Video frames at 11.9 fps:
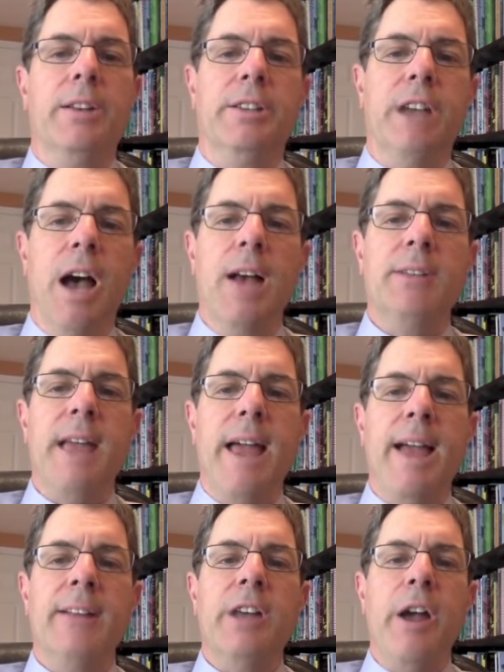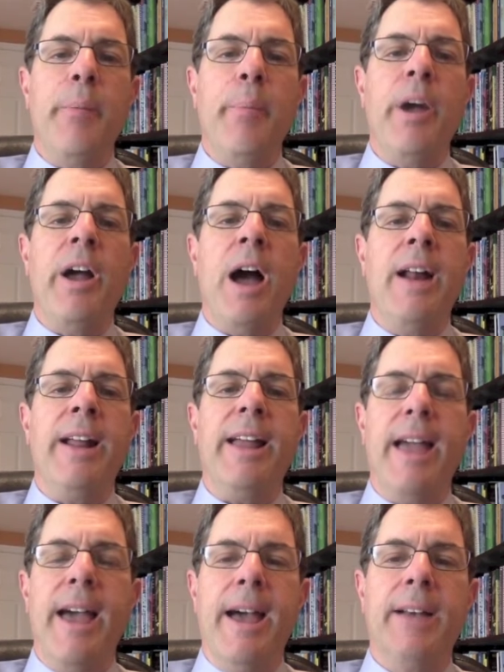Does antibiotic
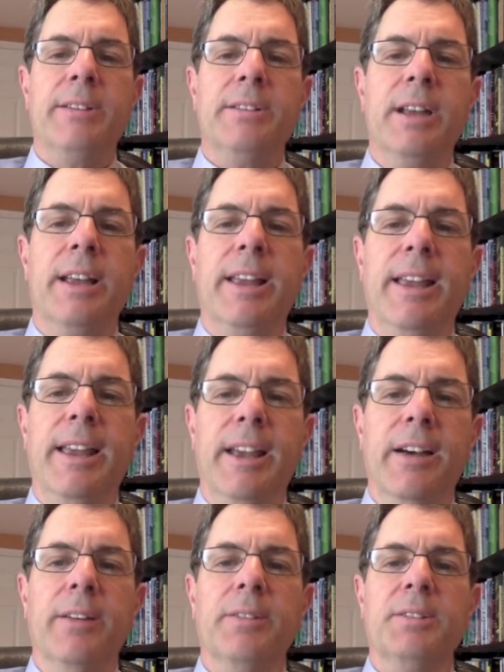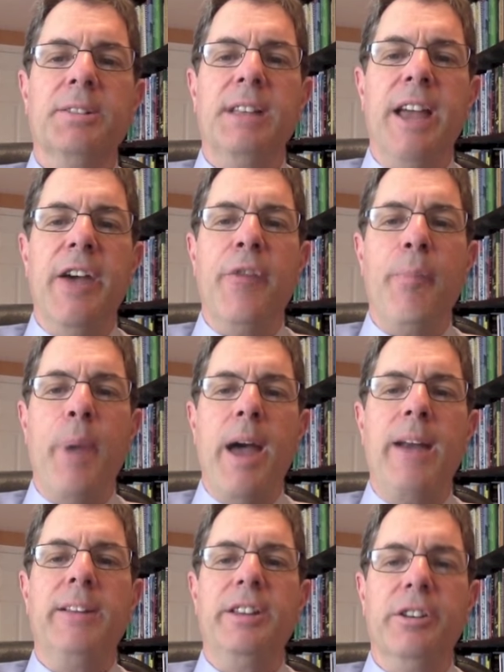X kill staph
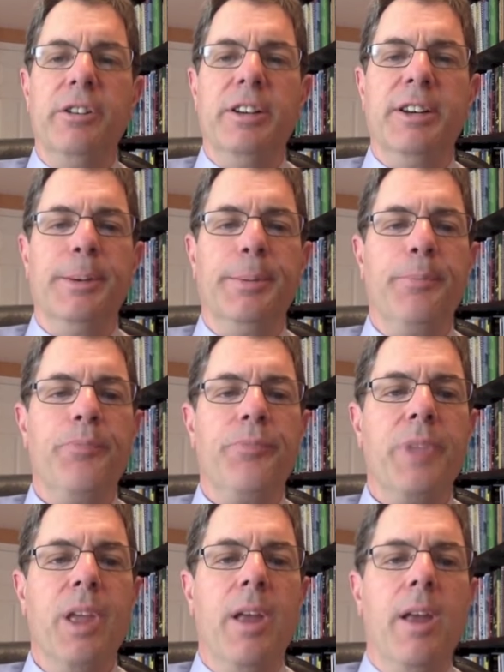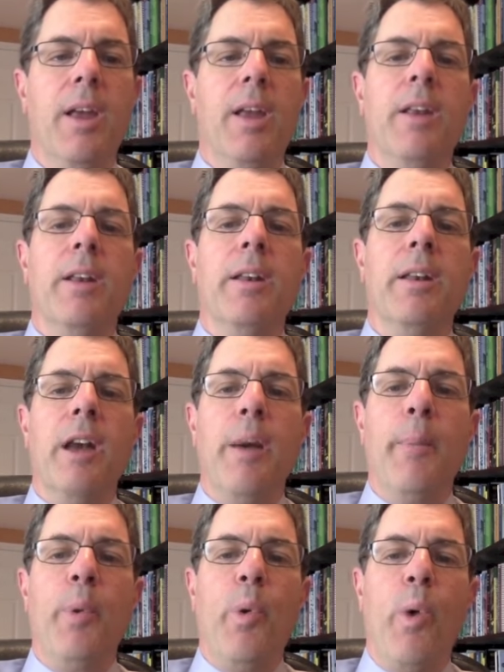bacteria?
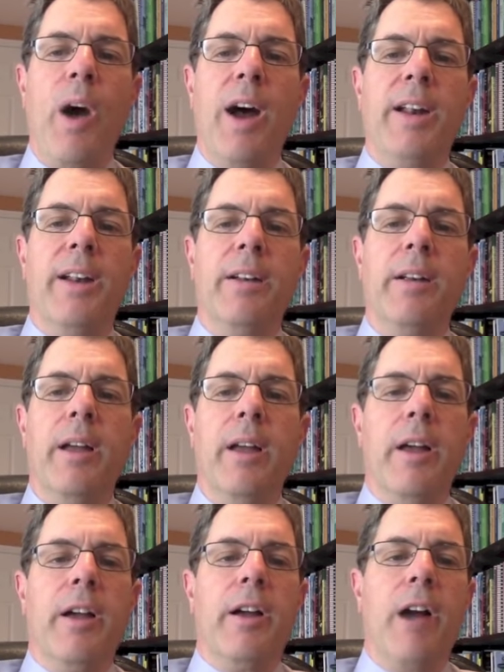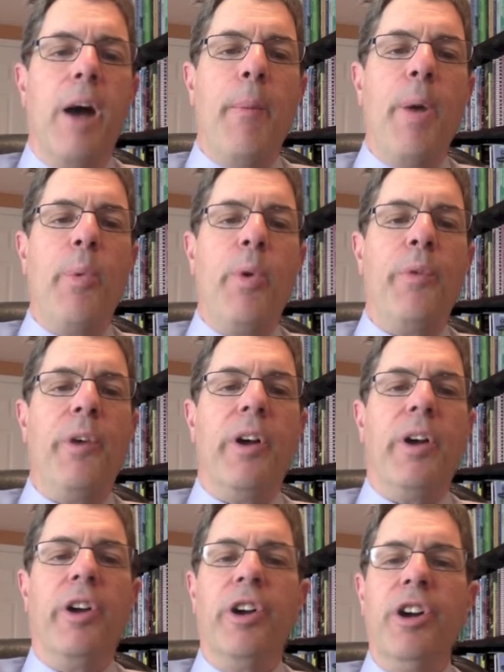Number one, come up with
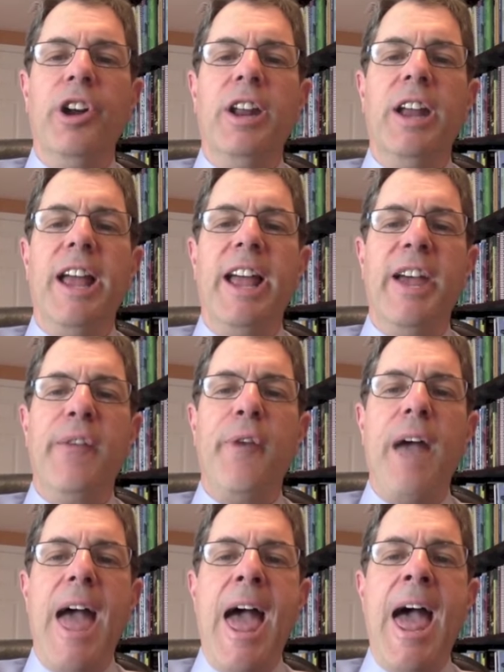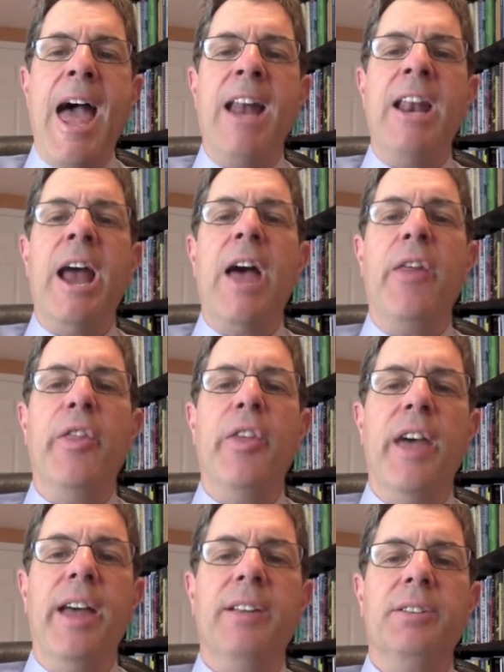a good if and
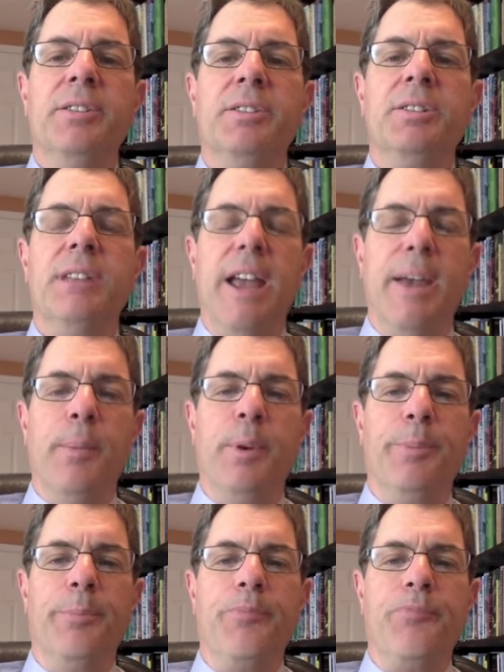then statement.